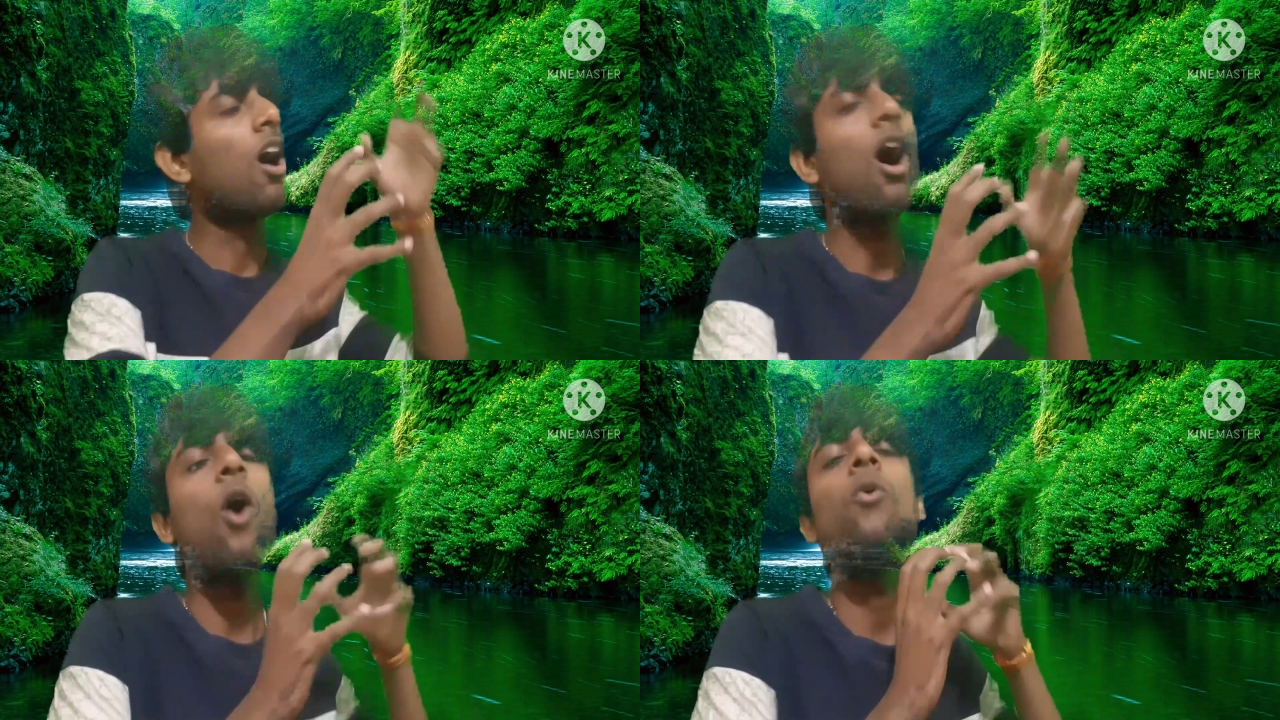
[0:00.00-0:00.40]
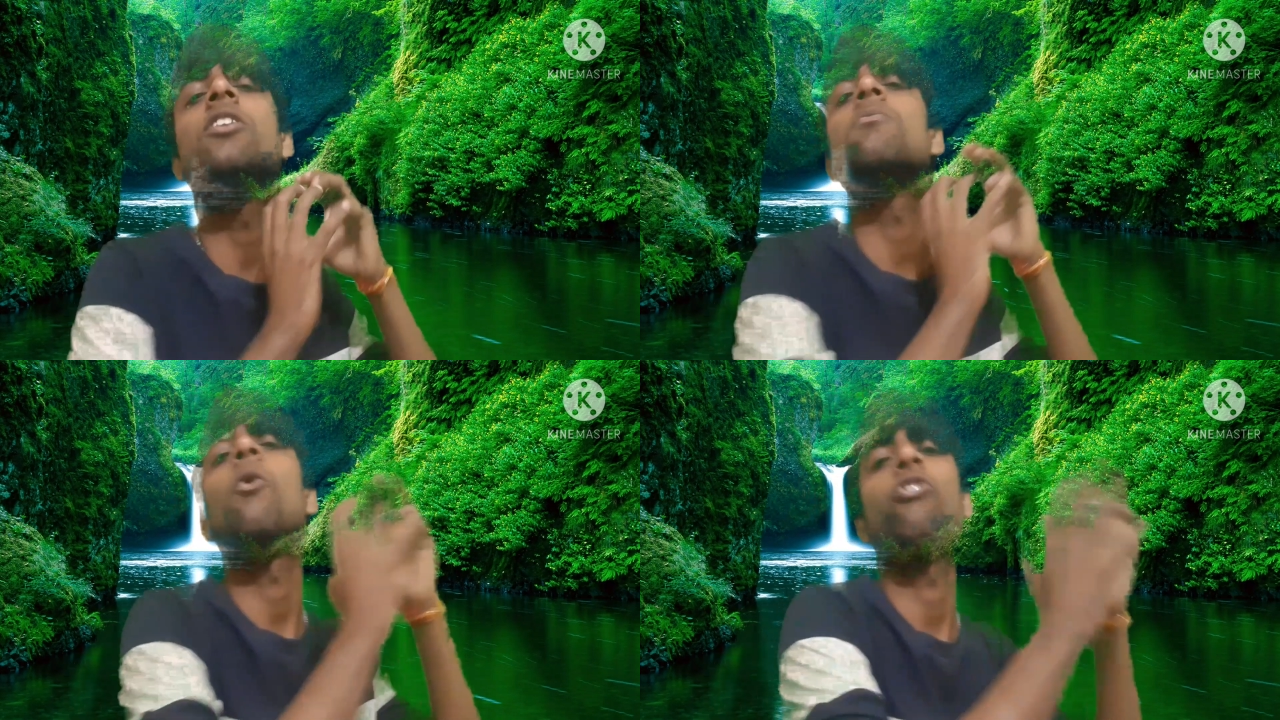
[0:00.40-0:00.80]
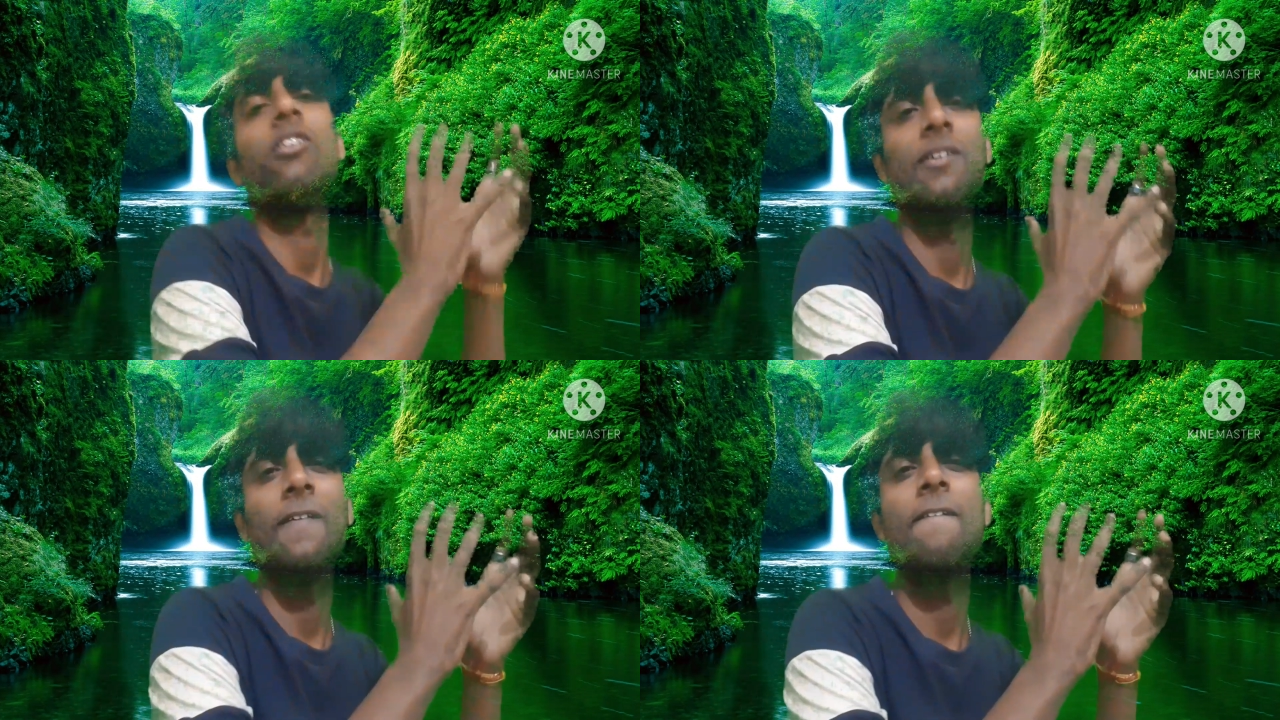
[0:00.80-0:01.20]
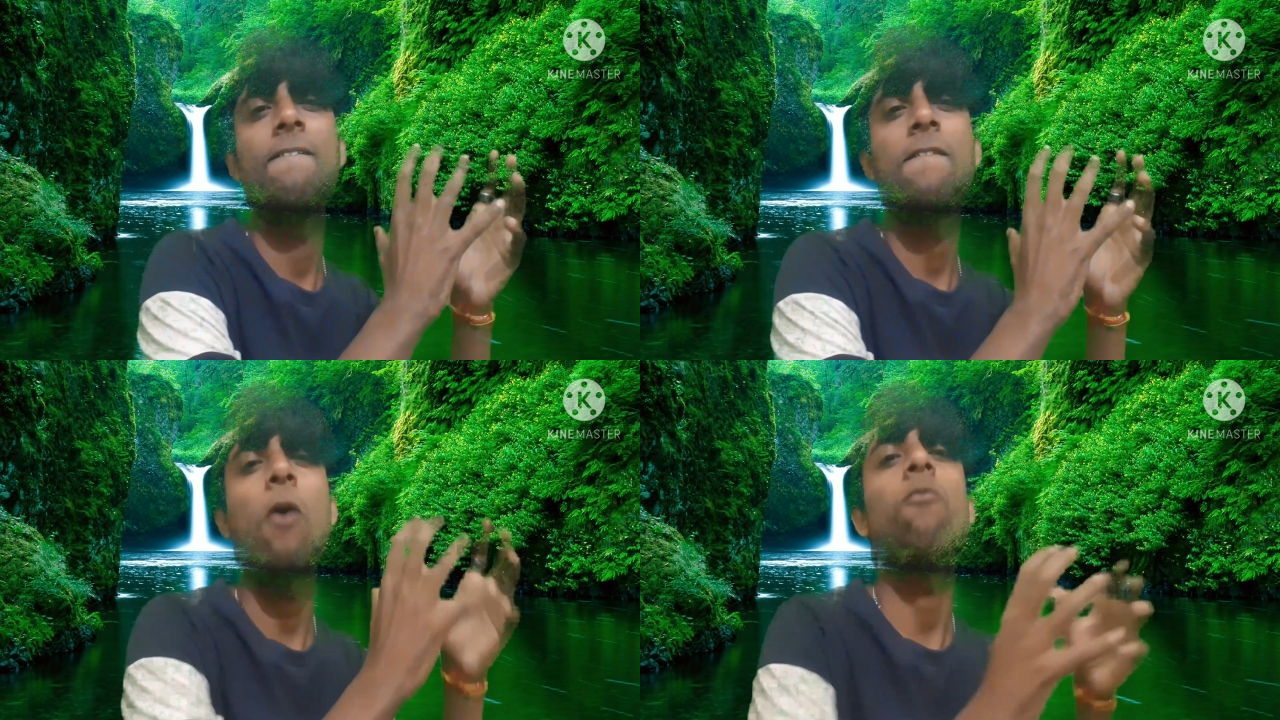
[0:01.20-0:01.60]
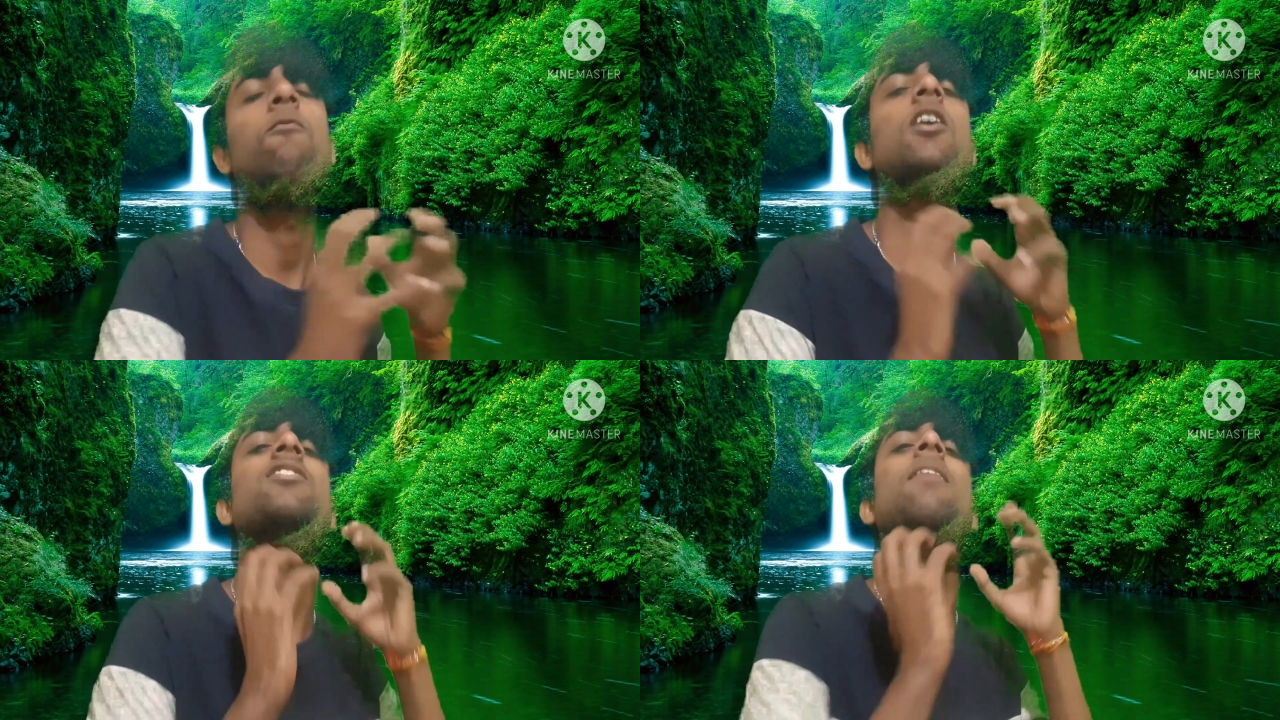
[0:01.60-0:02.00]
How is motion,
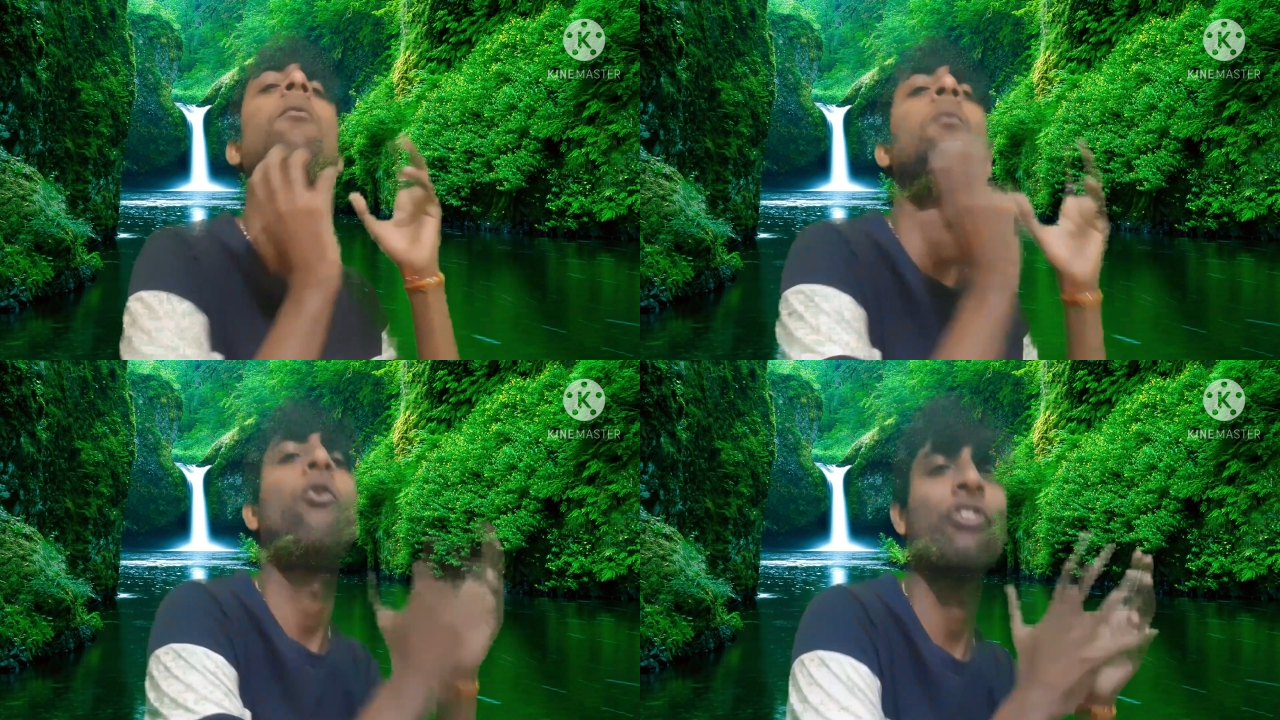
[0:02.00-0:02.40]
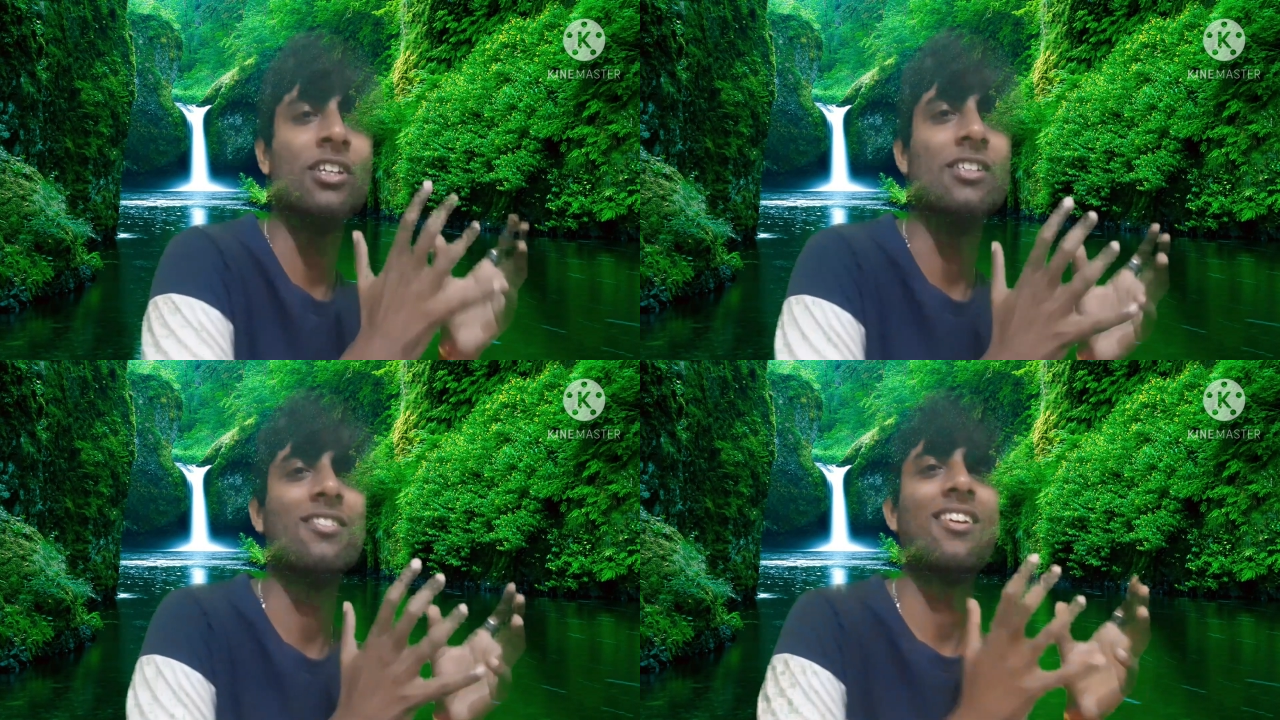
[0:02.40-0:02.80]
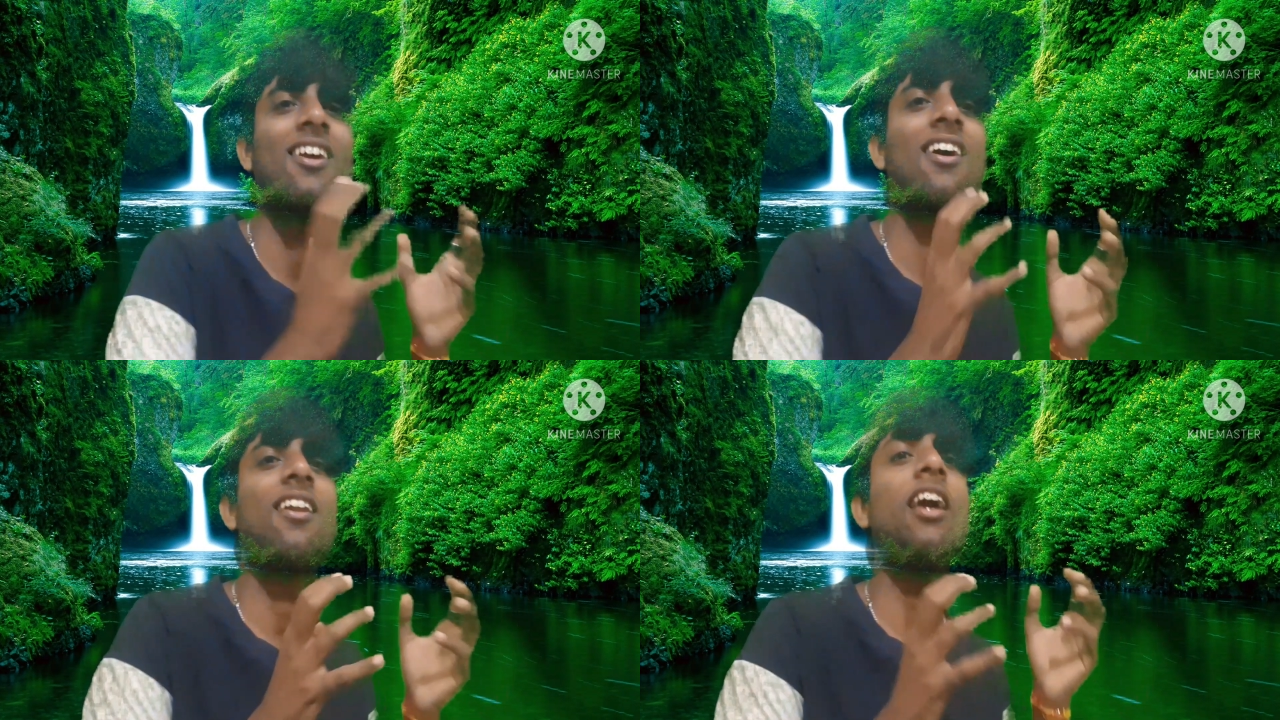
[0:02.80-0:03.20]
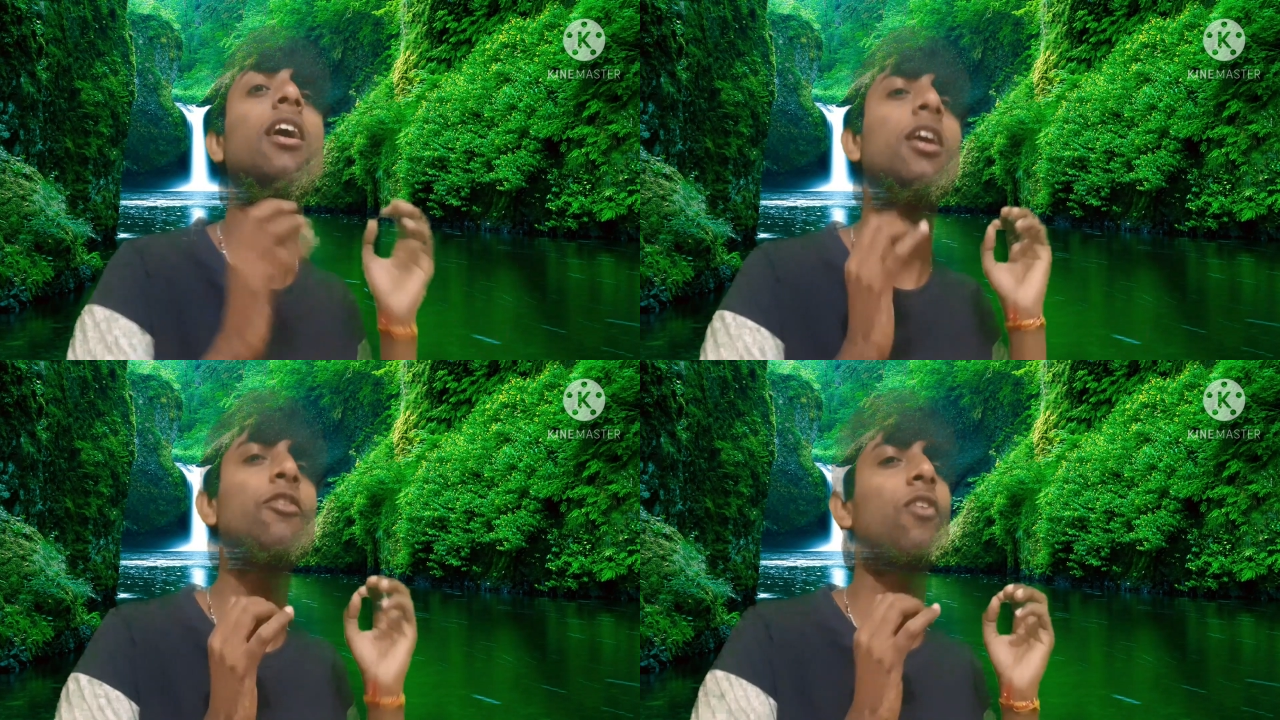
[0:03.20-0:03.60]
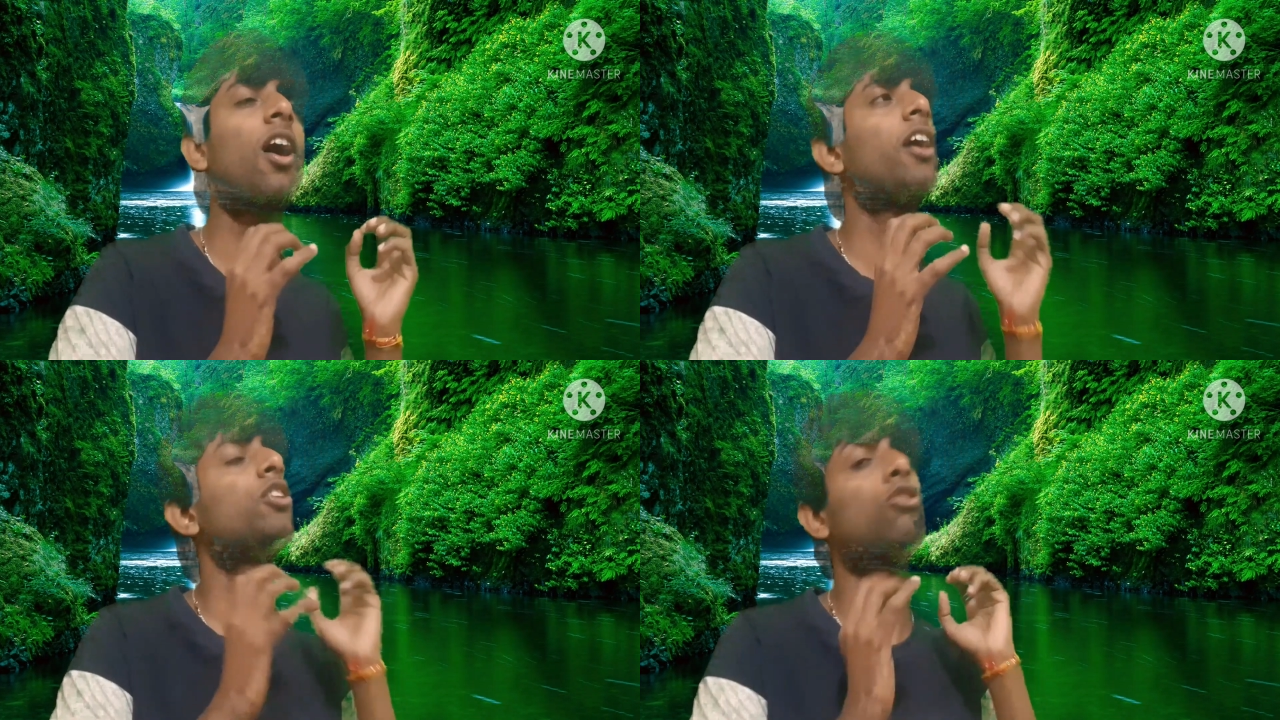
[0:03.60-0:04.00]
what type of motion is. Like if
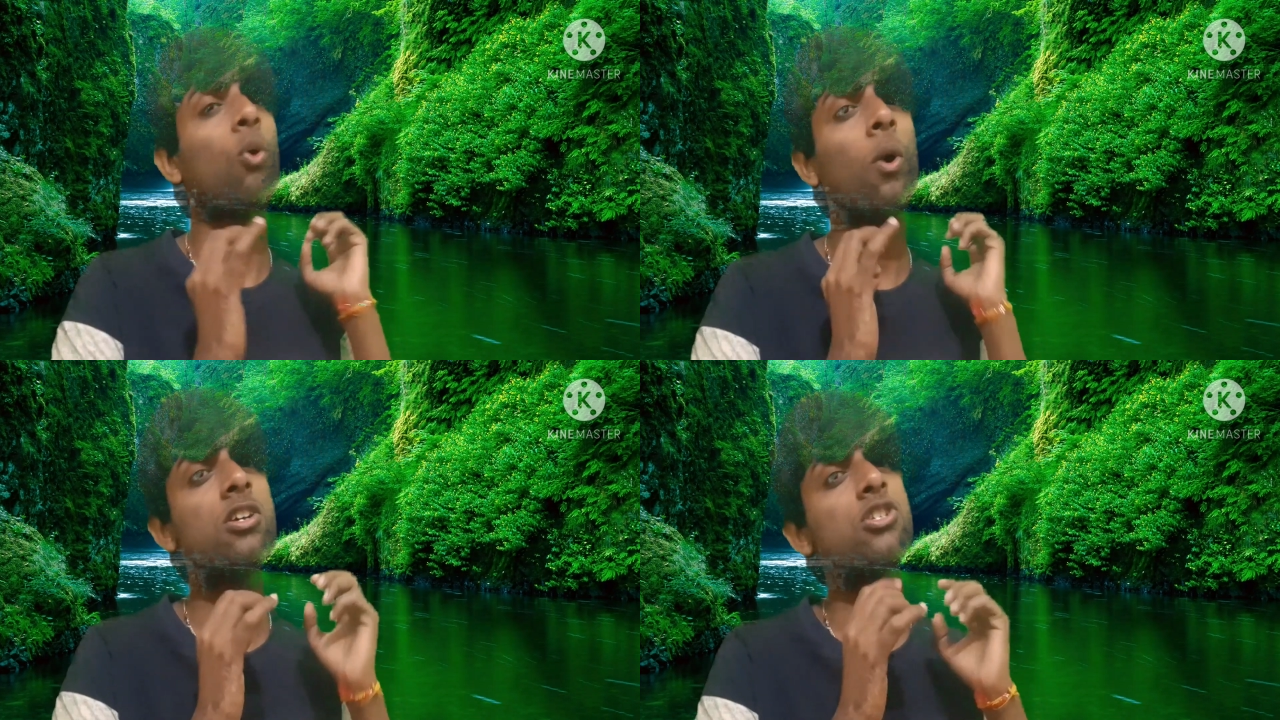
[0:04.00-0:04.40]
I throw a